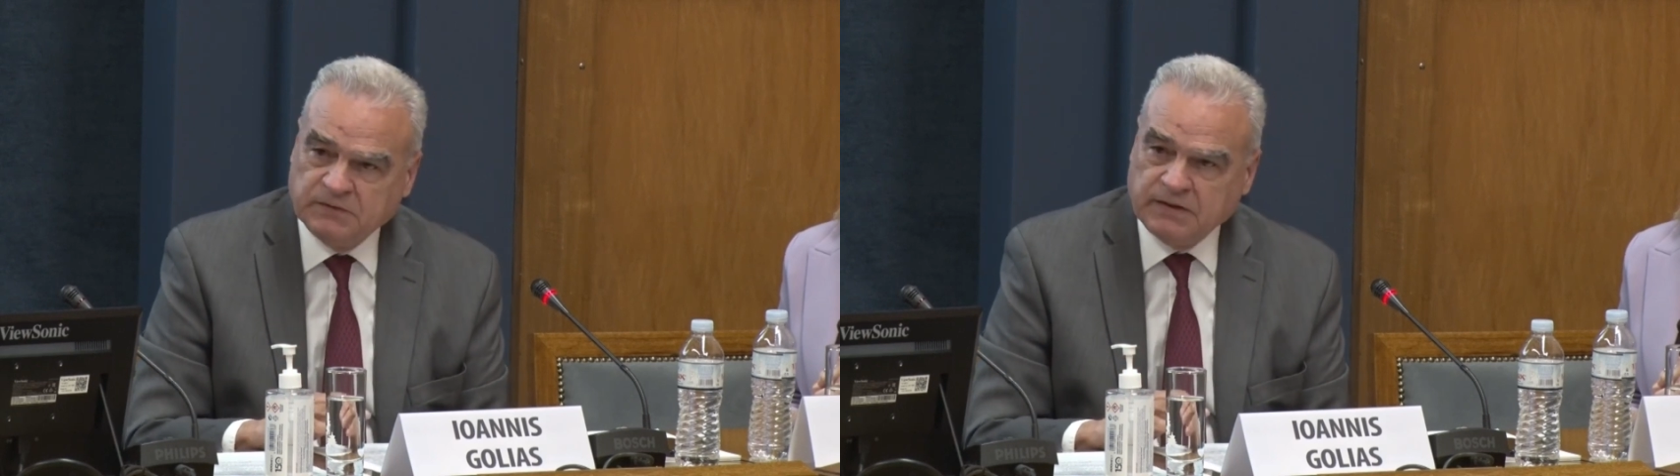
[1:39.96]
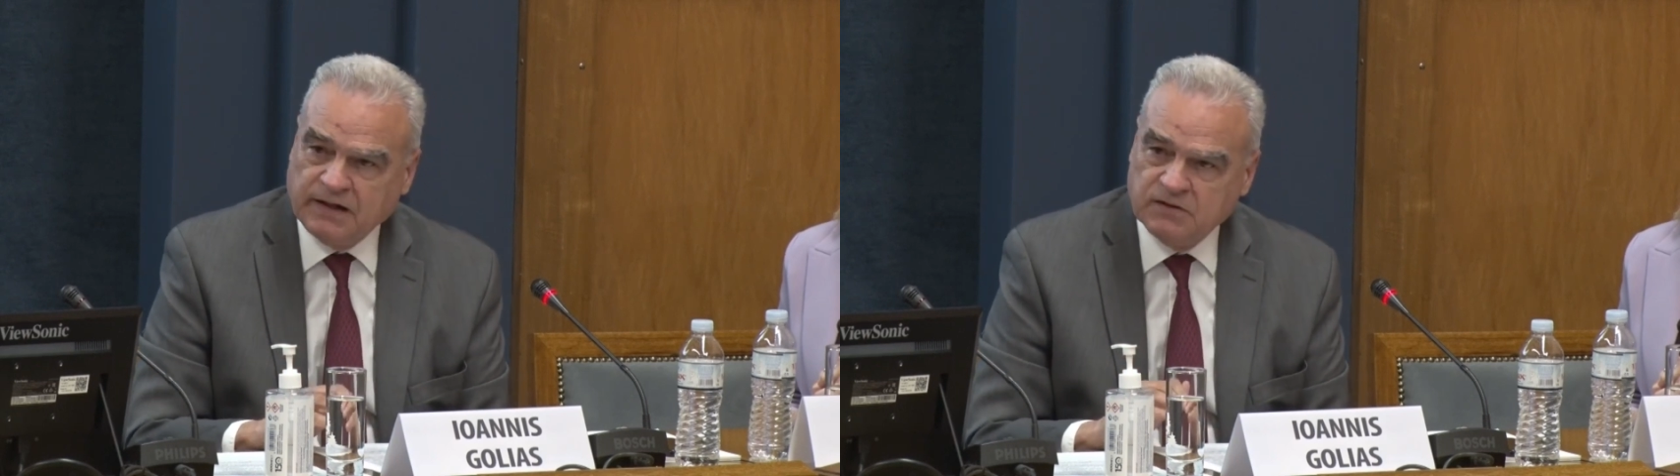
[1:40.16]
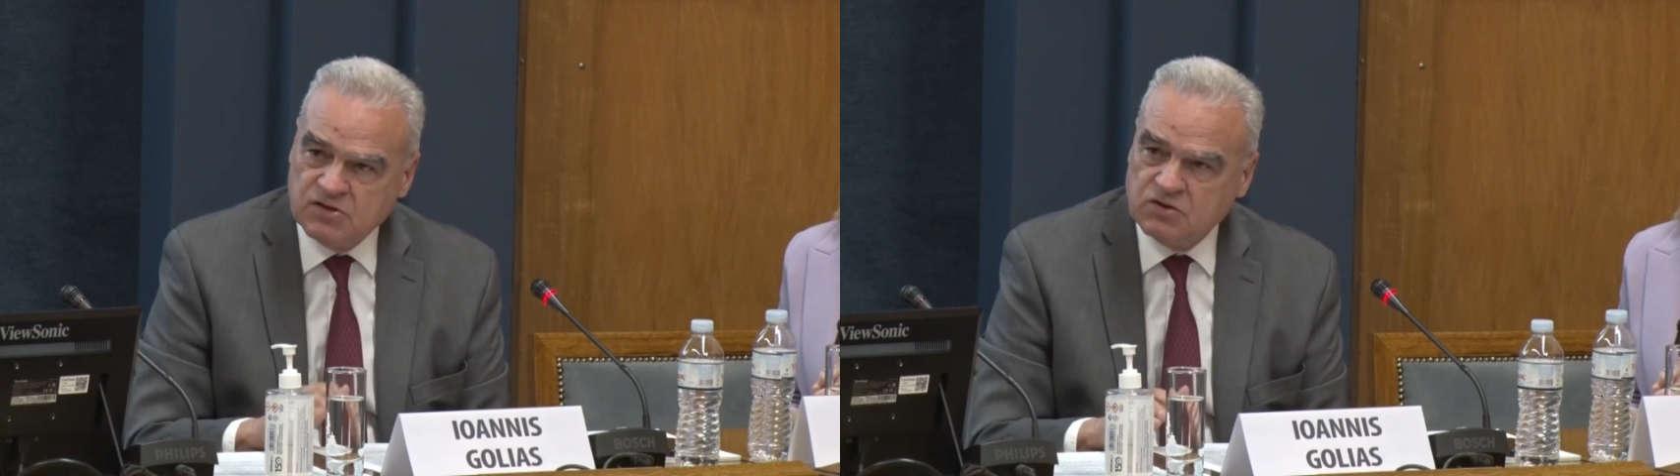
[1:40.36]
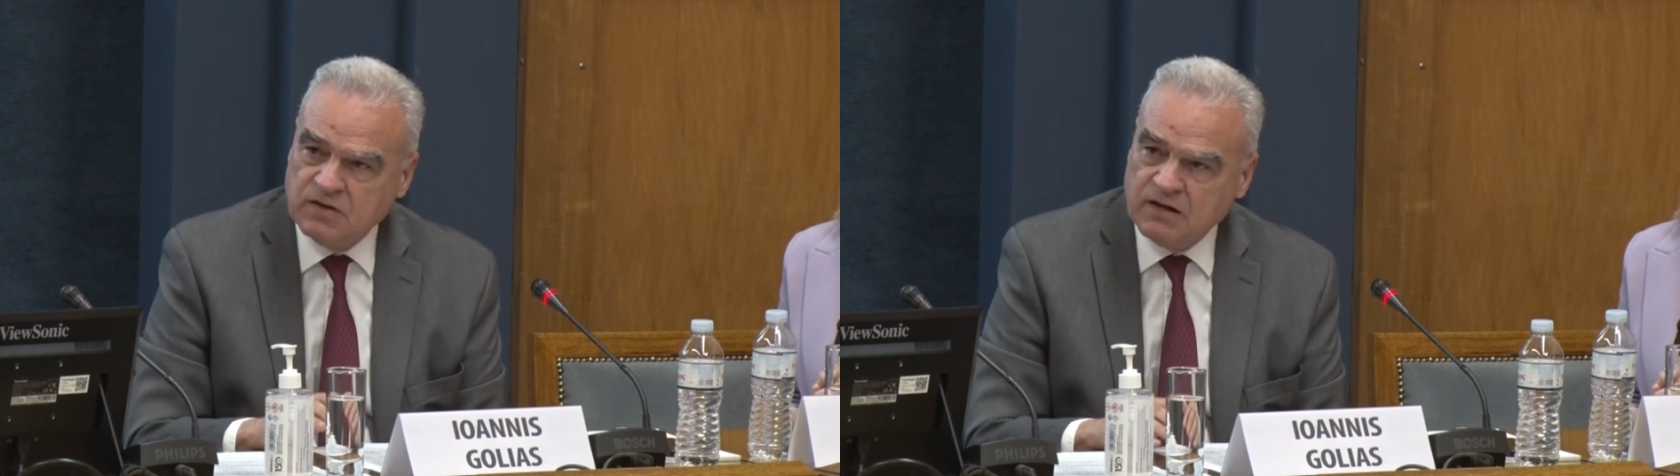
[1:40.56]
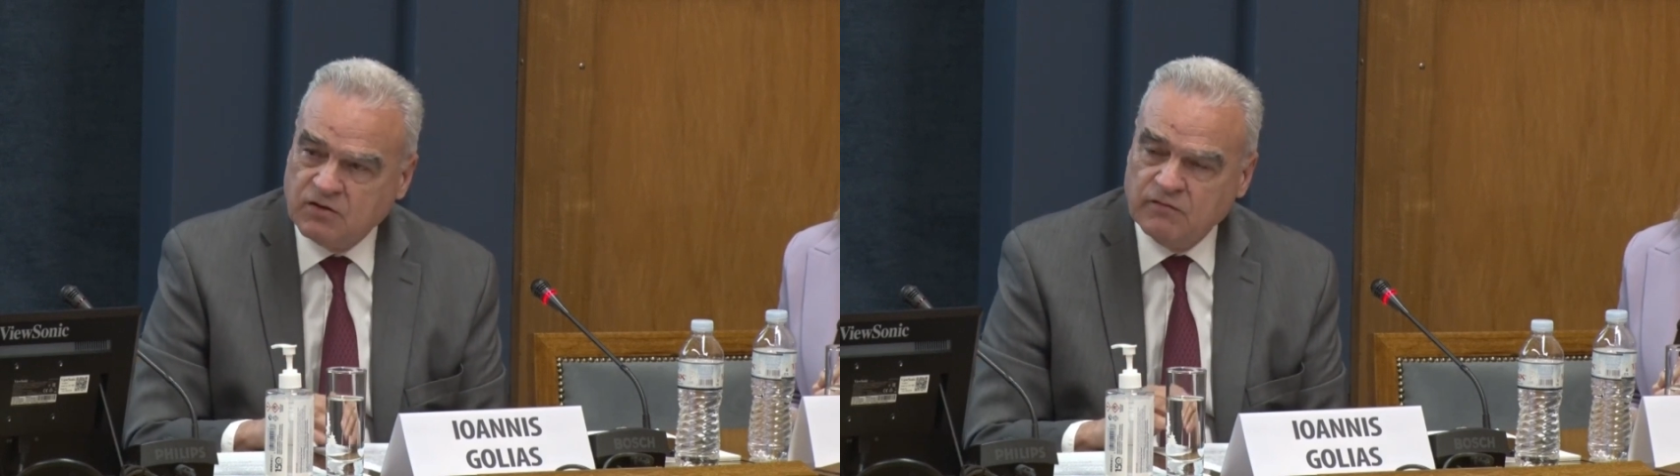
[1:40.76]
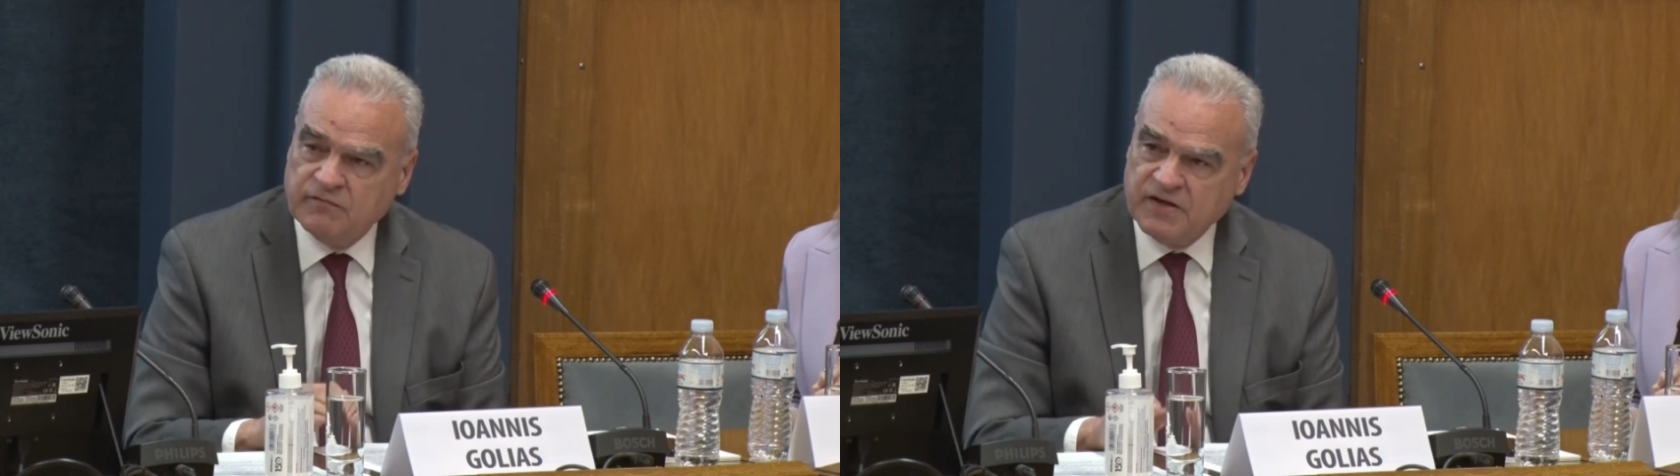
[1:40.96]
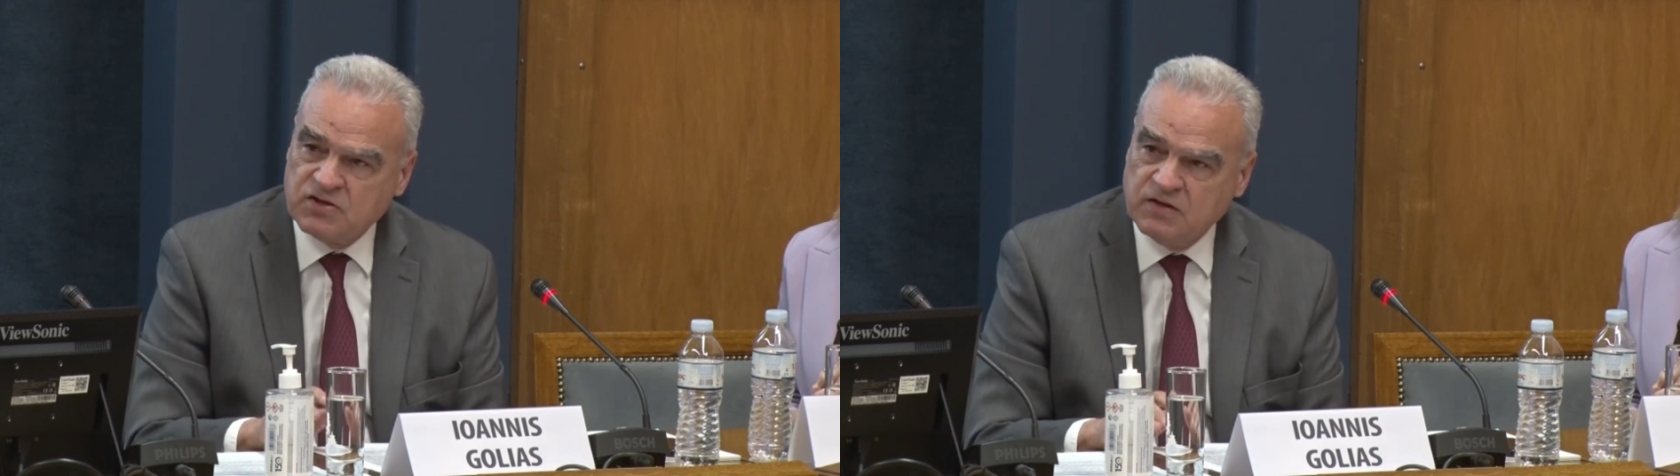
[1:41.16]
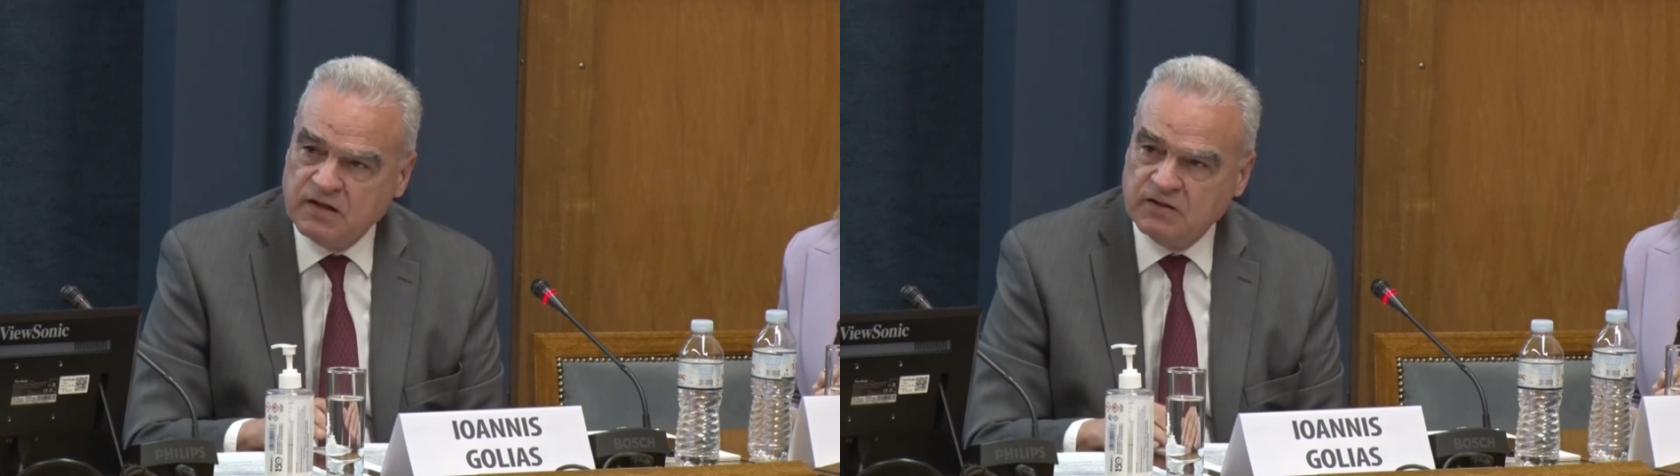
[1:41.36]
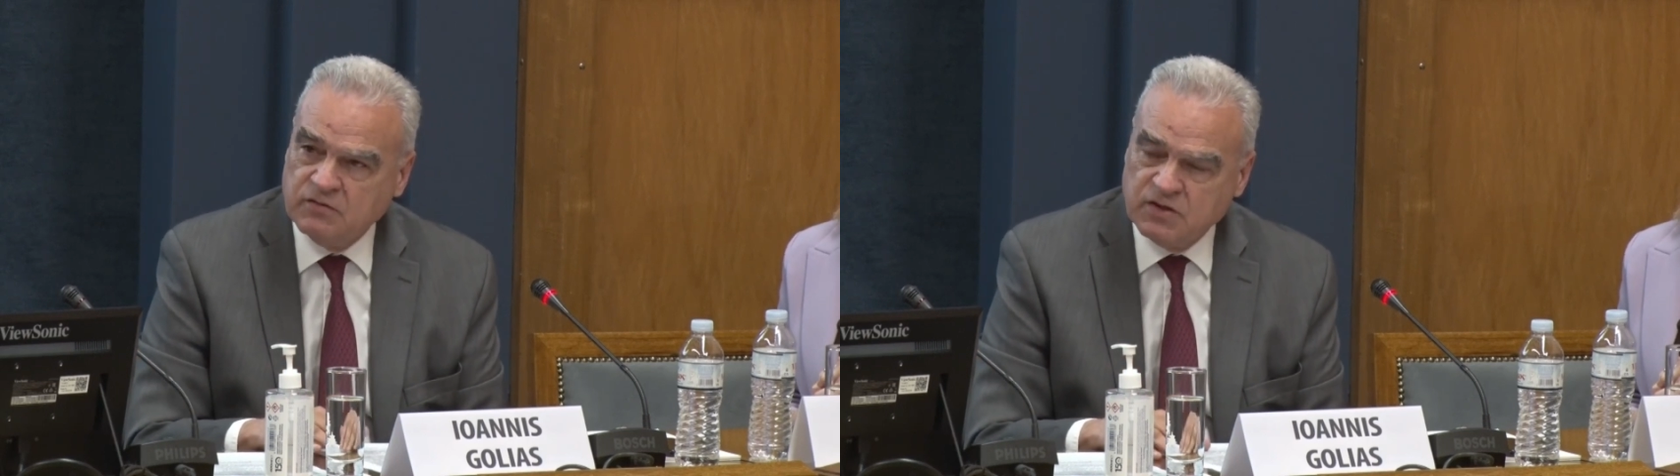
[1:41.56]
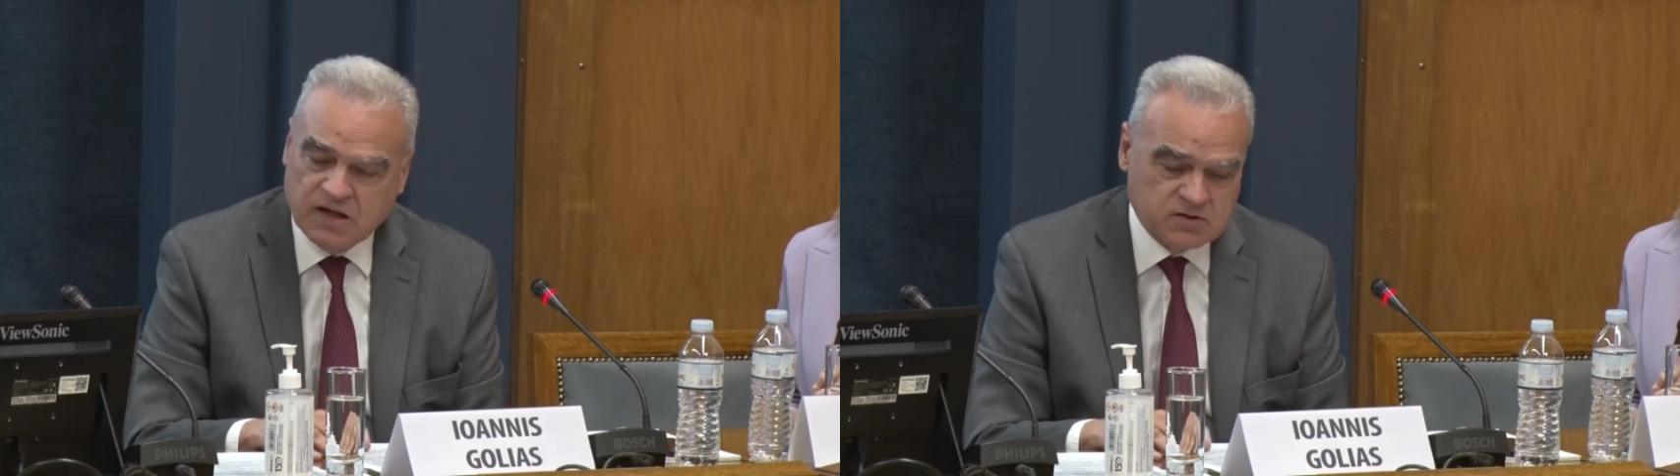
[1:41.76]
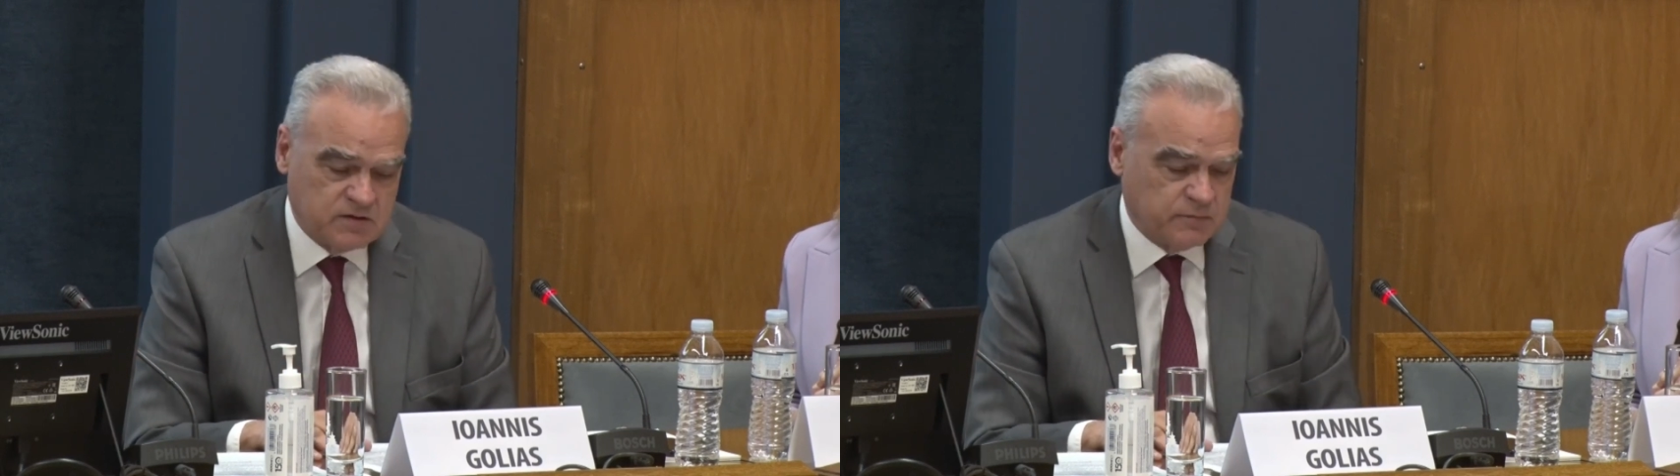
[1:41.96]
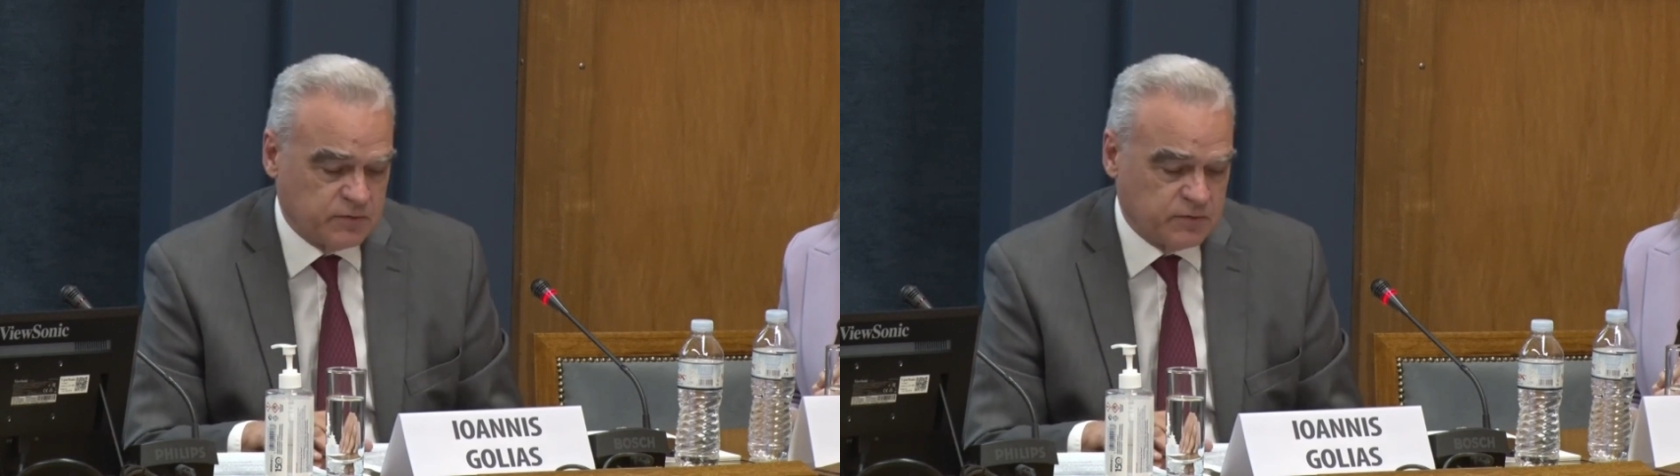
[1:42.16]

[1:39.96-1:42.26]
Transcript: Traditional, conventional educational